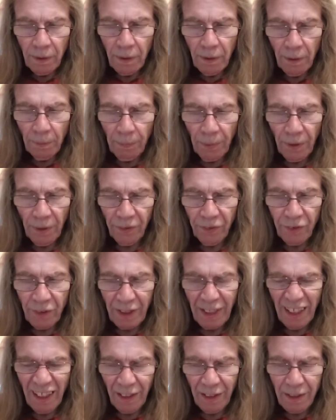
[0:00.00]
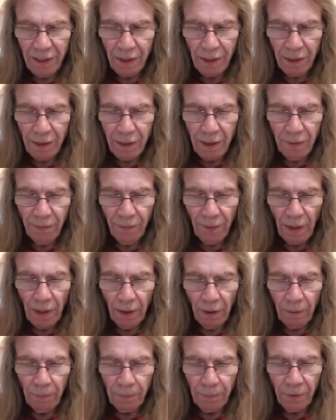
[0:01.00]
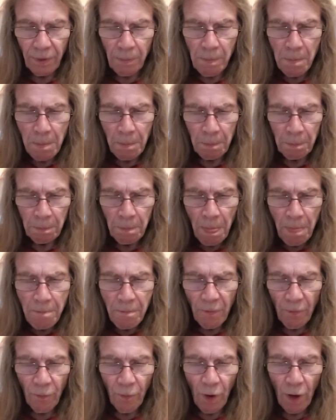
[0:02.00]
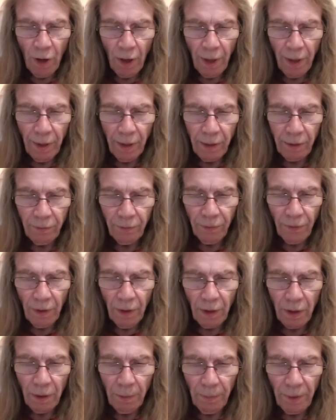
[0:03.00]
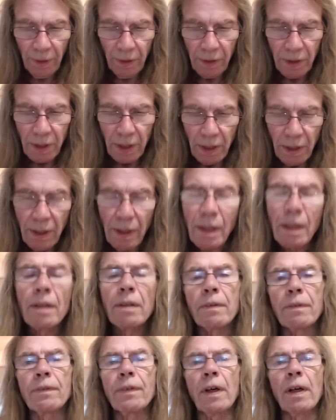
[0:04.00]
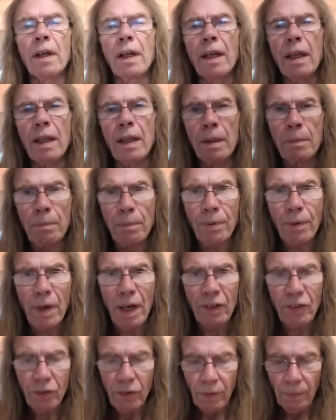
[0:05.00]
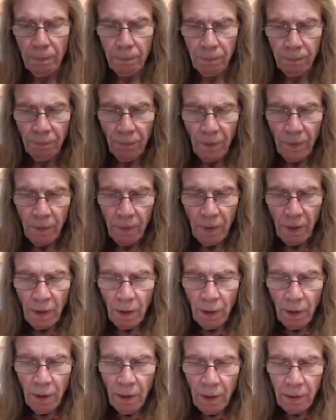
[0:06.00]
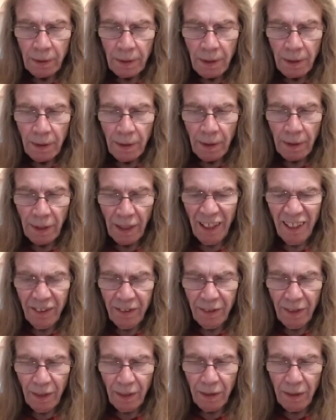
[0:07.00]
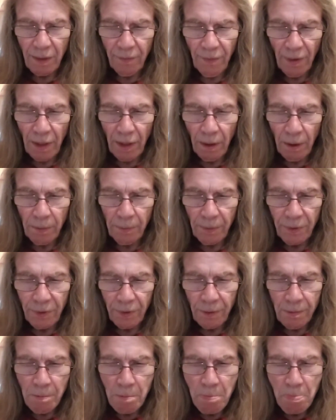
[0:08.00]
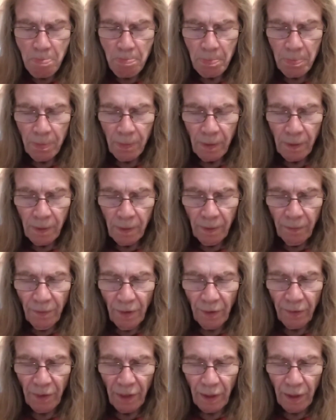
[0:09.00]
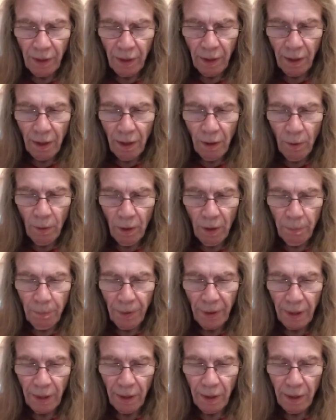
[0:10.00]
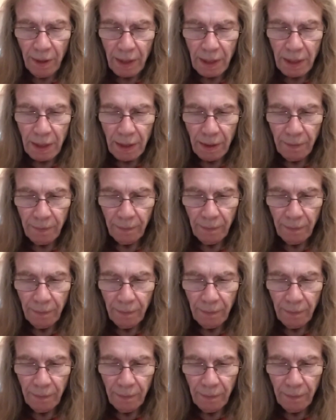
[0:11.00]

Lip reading: The personality is developed via environment, via impression. And as that develops, then the ego appears